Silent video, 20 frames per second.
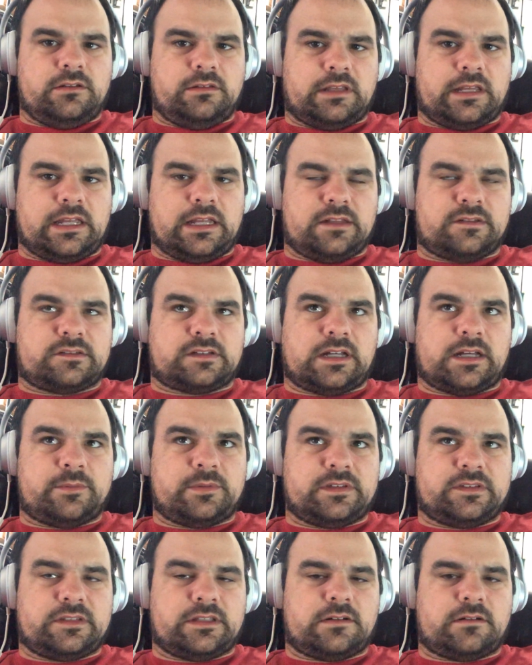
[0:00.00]
They can't stop
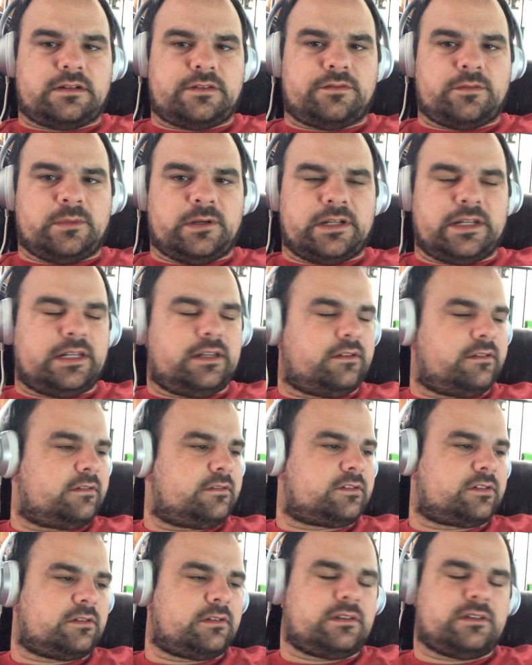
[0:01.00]
us. They don't have the money to
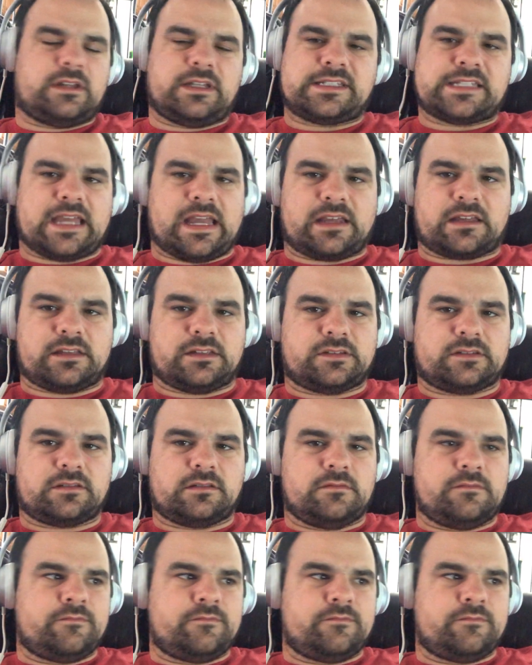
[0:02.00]
attack us.